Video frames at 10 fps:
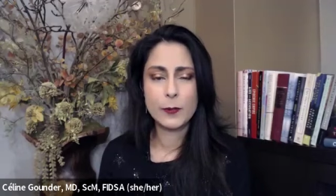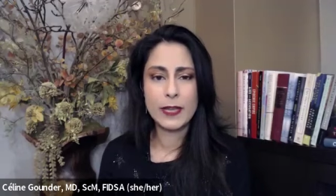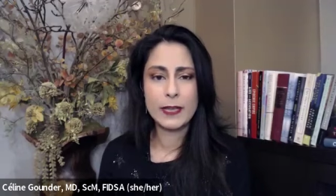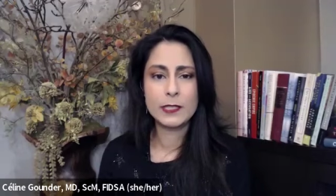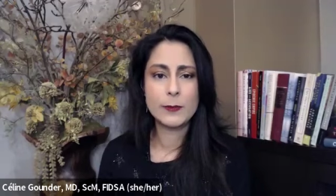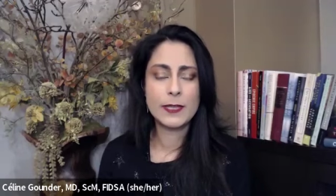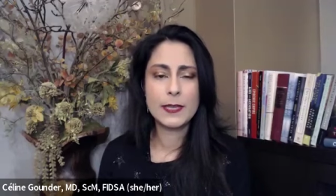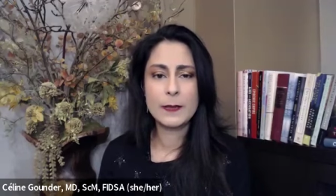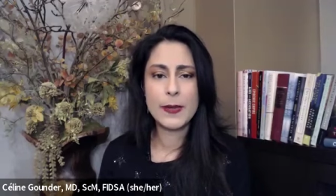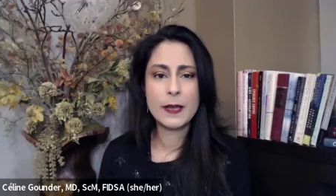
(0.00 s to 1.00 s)
way. So we
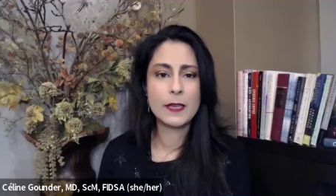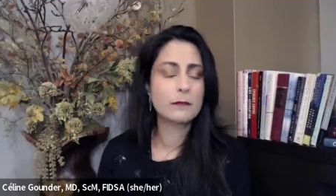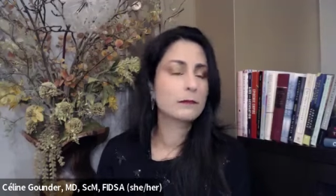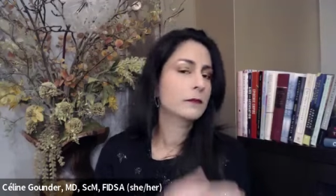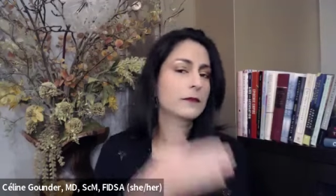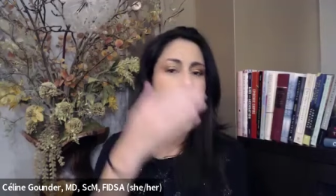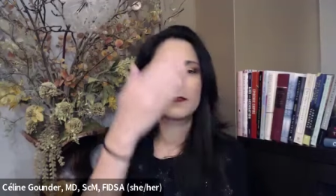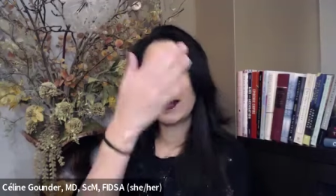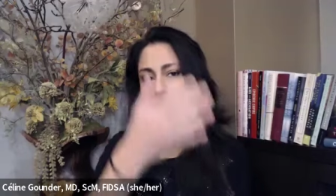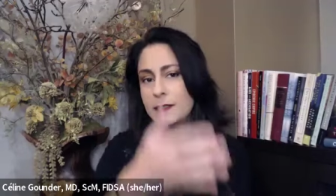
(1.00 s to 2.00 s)
think about it for
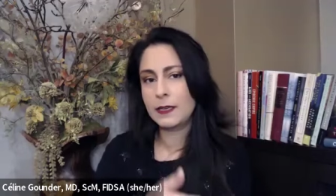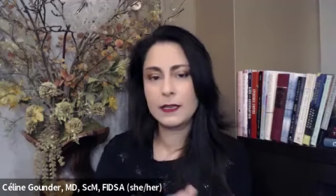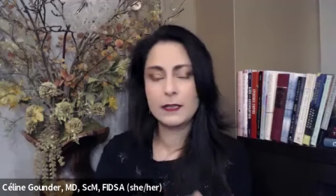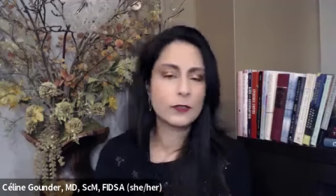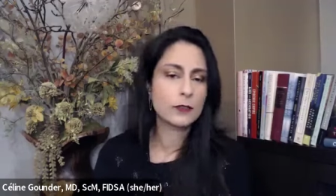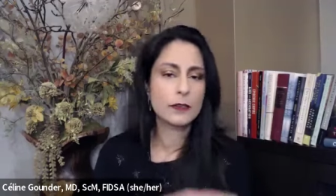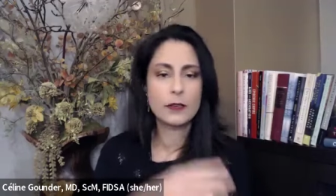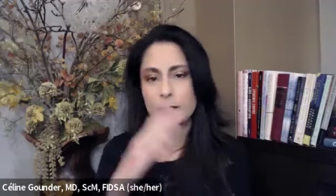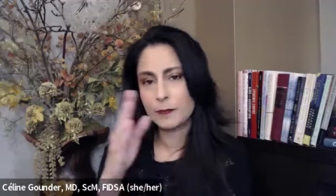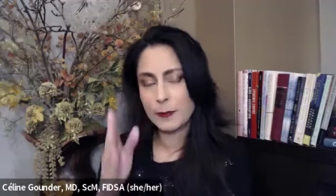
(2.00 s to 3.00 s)
vaccines or you
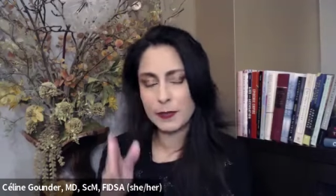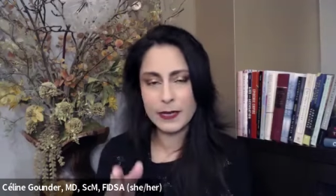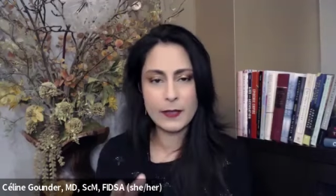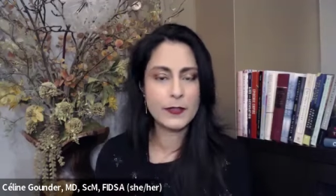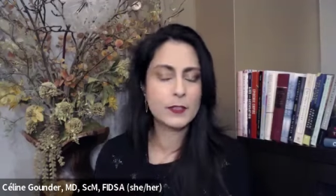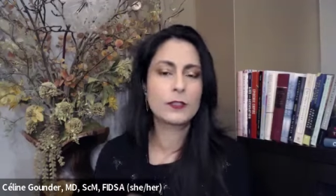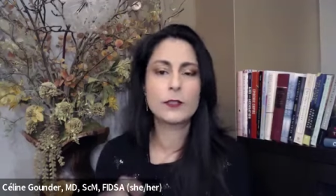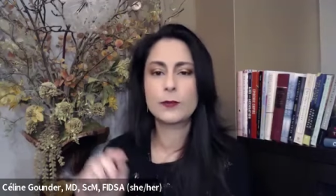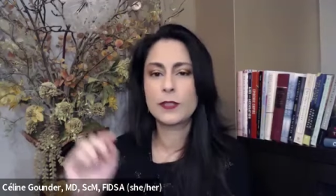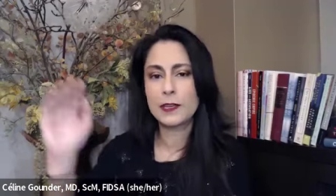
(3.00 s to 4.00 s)
know public health
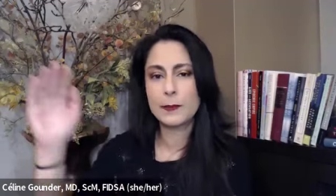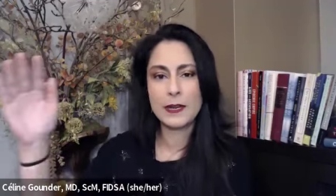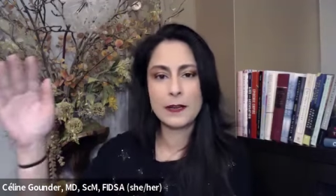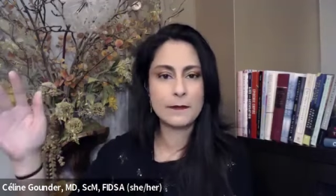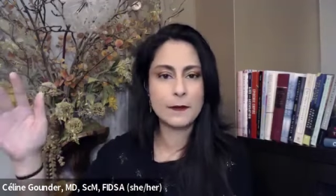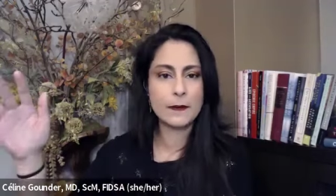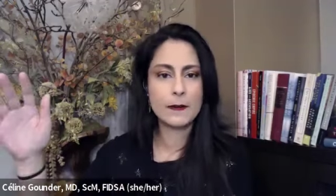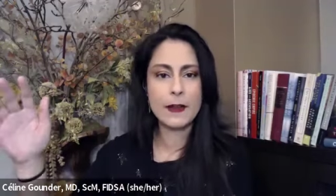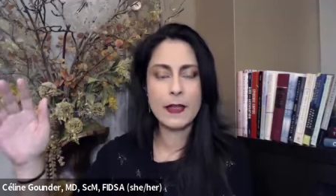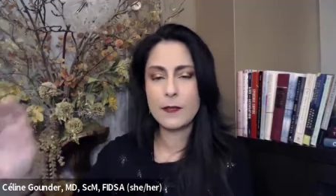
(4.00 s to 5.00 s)
issues. We think about it
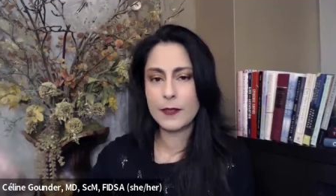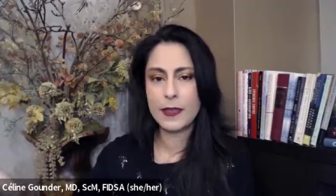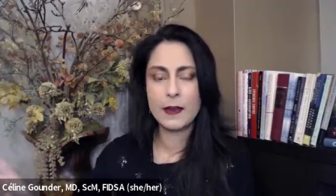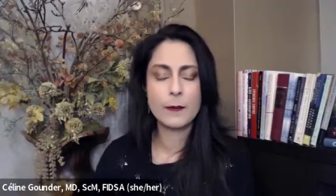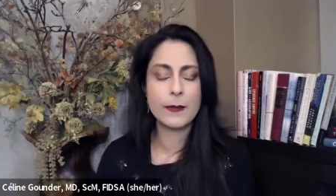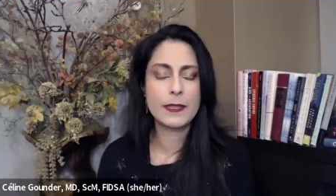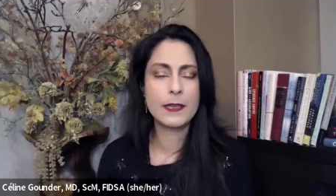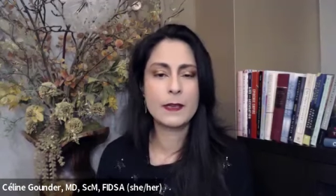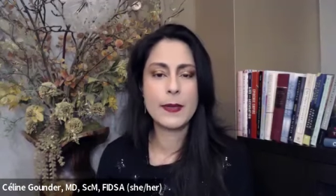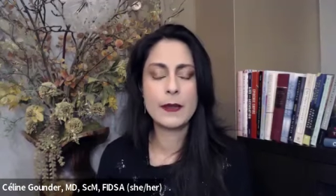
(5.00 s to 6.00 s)
for healthcare. We
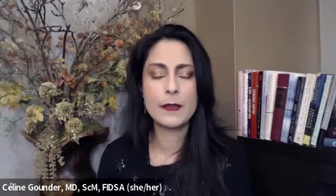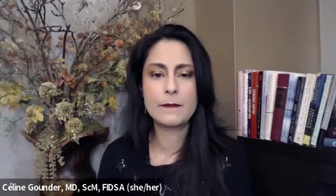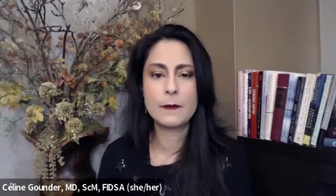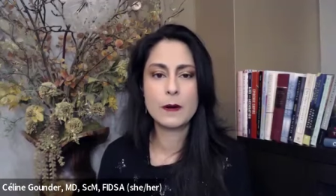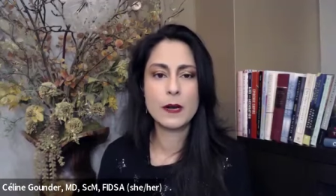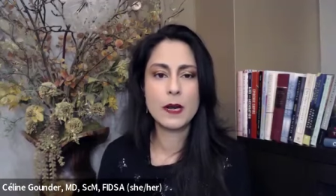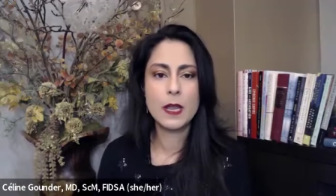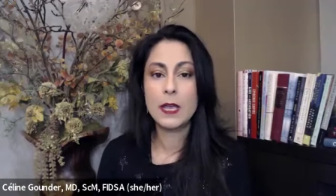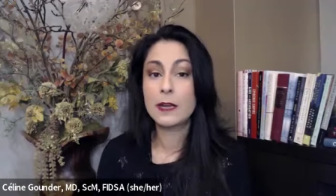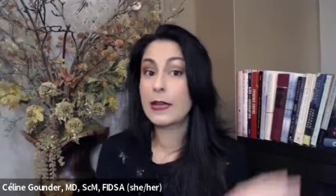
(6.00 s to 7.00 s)
think about it
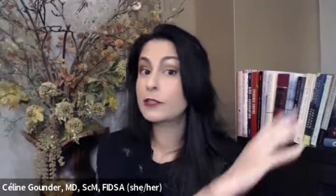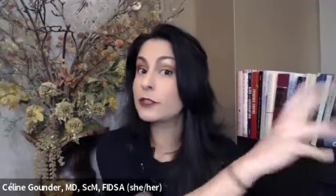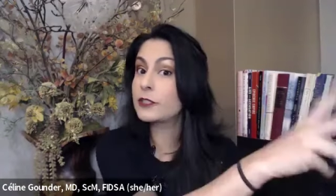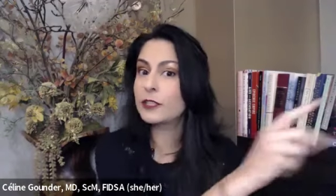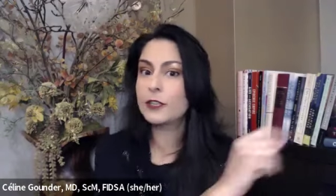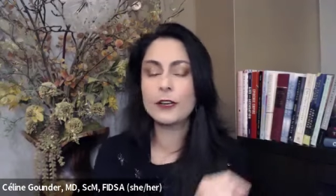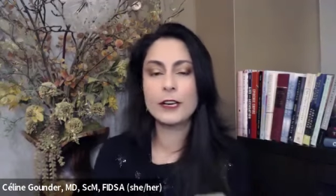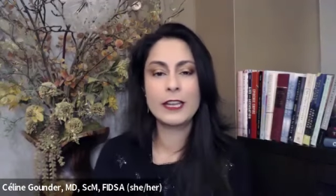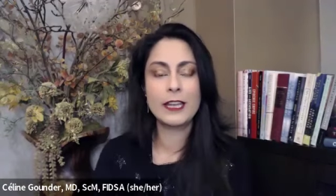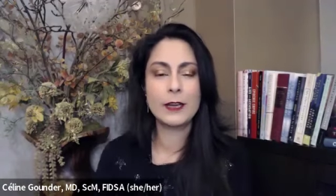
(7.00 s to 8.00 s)
for national
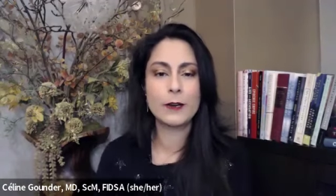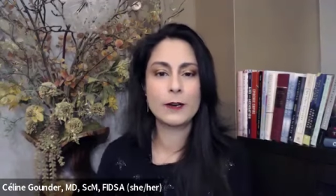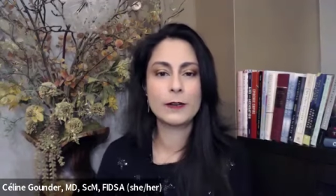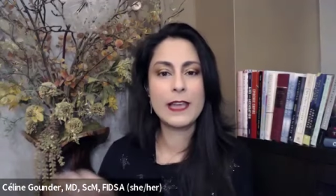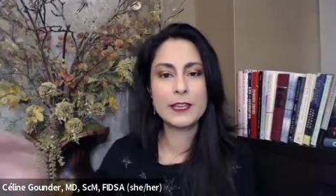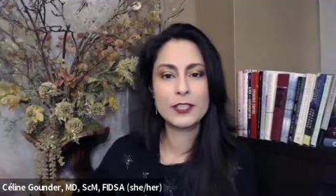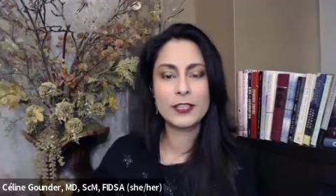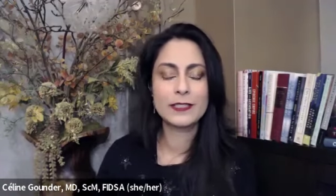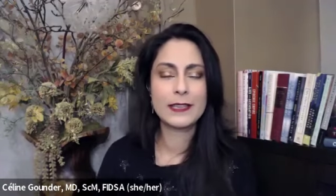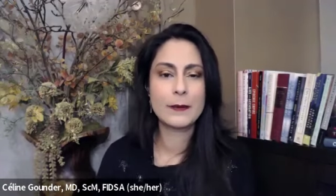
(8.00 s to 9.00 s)
security or
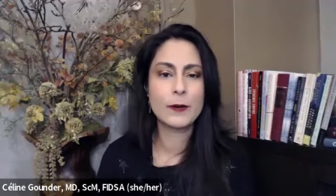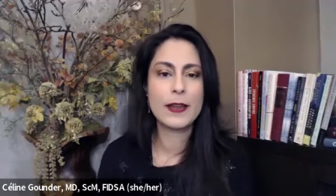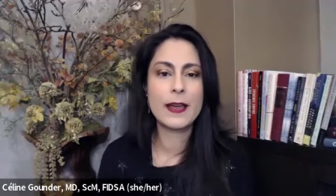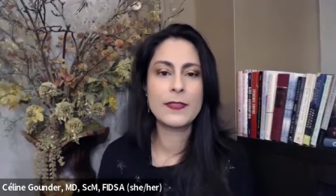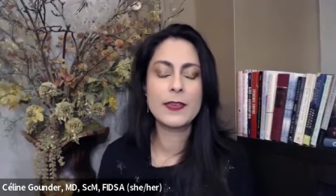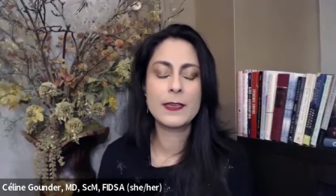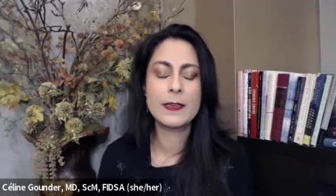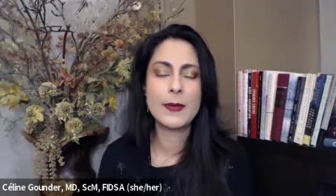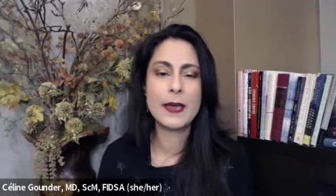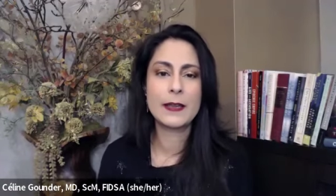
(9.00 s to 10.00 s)
elections, and we're not
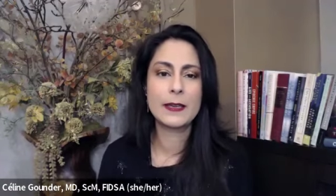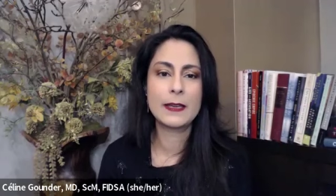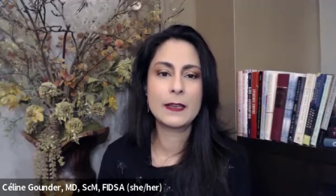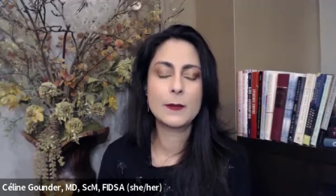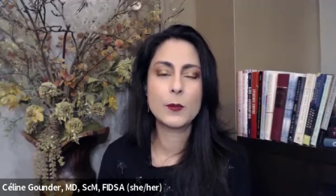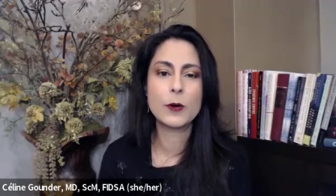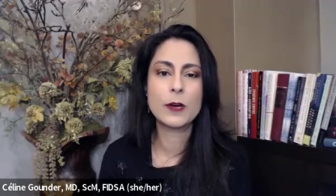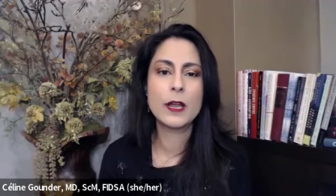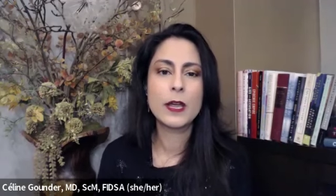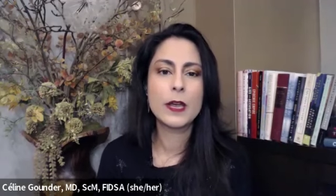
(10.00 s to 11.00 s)
thinking about it in a
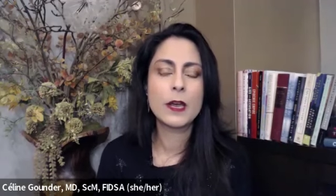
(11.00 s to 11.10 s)
more